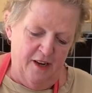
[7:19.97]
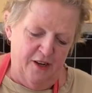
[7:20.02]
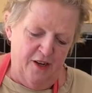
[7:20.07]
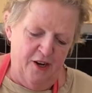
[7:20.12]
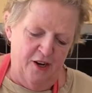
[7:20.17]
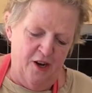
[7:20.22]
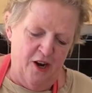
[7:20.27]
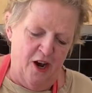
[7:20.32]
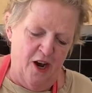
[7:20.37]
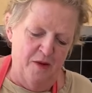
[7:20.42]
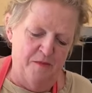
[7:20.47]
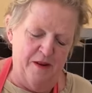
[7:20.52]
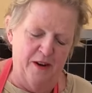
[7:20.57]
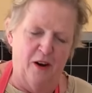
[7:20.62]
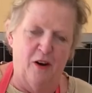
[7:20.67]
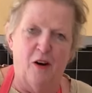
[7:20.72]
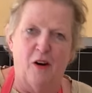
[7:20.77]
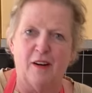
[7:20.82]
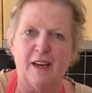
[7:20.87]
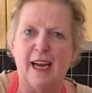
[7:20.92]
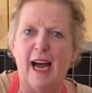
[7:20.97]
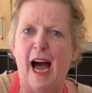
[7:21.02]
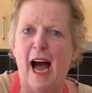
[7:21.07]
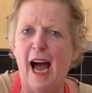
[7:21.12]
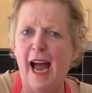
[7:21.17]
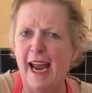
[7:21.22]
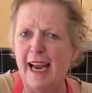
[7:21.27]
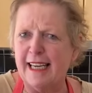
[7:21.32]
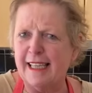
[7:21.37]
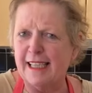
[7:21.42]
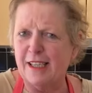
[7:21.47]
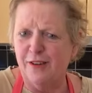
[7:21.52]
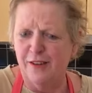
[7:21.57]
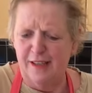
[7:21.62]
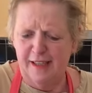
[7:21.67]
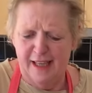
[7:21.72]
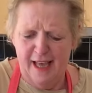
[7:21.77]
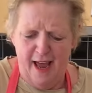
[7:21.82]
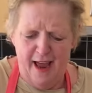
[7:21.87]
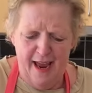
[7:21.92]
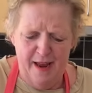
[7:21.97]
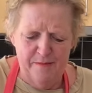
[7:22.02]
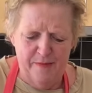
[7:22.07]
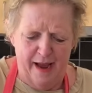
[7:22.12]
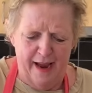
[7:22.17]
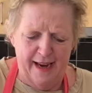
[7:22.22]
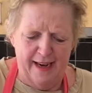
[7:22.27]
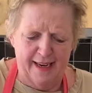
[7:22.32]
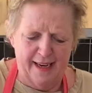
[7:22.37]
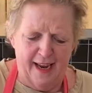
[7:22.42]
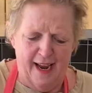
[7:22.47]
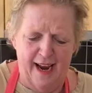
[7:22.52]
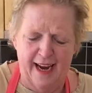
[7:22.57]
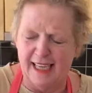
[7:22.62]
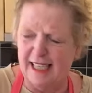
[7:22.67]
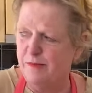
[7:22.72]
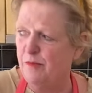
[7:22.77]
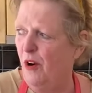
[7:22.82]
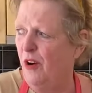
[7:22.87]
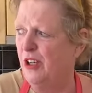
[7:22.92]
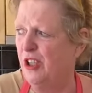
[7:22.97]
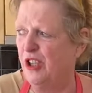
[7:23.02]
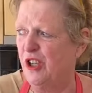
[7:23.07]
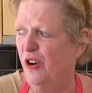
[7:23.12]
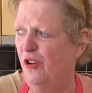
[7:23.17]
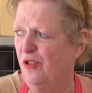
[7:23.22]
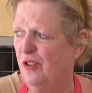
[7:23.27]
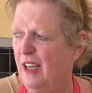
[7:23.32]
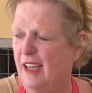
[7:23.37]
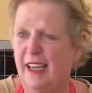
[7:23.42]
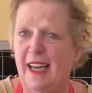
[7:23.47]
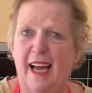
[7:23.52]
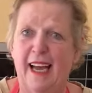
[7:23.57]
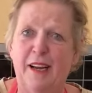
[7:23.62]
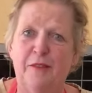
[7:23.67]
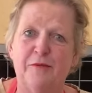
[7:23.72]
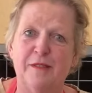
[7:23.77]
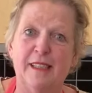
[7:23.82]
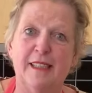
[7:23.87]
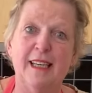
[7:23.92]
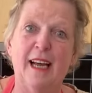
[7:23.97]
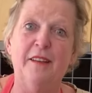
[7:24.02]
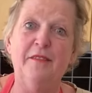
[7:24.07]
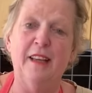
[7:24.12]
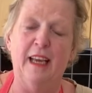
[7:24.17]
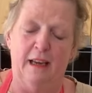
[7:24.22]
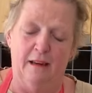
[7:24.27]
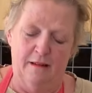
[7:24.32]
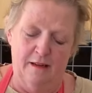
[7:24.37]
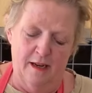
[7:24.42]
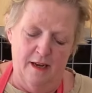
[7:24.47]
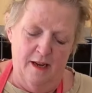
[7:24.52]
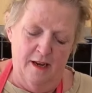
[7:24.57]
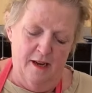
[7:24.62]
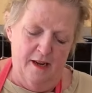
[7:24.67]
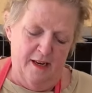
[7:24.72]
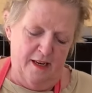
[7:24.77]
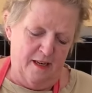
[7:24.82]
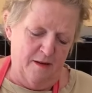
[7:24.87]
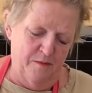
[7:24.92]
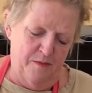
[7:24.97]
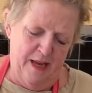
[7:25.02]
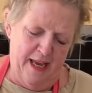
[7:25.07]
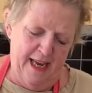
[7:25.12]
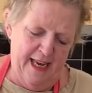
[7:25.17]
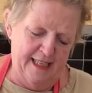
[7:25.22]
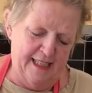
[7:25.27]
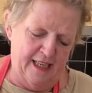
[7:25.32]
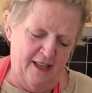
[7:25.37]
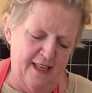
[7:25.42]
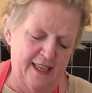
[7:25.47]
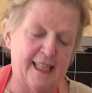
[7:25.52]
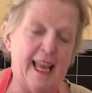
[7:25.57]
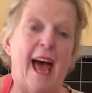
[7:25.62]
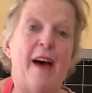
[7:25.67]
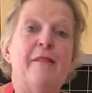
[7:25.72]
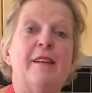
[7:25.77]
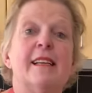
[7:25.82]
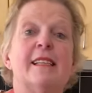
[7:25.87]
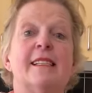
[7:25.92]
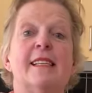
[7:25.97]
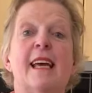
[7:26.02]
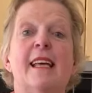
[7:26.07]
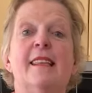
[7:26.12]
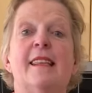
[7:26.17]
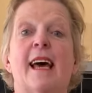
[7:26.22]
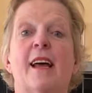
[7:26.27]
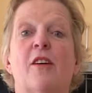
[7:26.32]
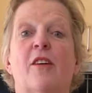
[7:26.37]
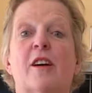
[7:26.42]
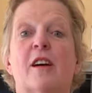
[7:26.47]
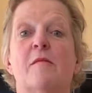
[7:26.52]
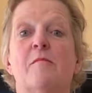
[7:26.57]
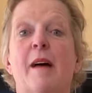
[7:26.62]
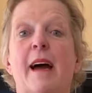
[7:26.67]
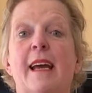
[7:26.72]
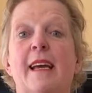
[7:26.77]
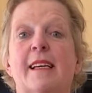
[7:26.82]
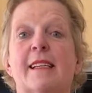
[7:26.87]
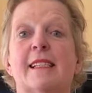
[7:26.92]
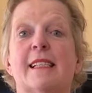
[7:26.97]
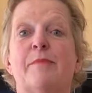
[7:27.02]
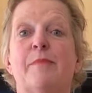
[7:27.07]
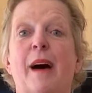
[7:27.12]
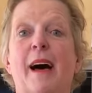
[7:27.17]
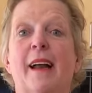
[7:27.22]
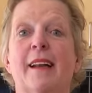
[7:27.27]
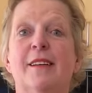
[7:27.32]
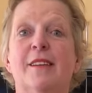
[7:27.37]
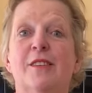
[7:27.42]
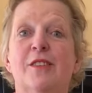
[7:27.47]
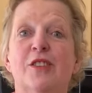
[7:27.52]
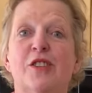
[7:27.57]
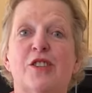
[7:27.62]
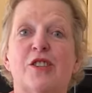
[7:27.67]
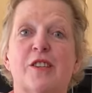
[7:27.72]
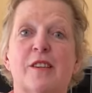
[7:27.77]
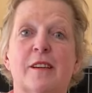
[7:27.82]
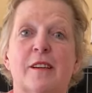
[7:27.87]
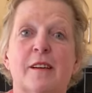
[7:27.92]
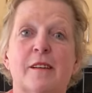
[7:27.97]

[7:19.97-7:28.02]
You know, but oh, cakes, could they make cakes? My chocolate cake was nothing compared to this. Having said that, I can make a sponge.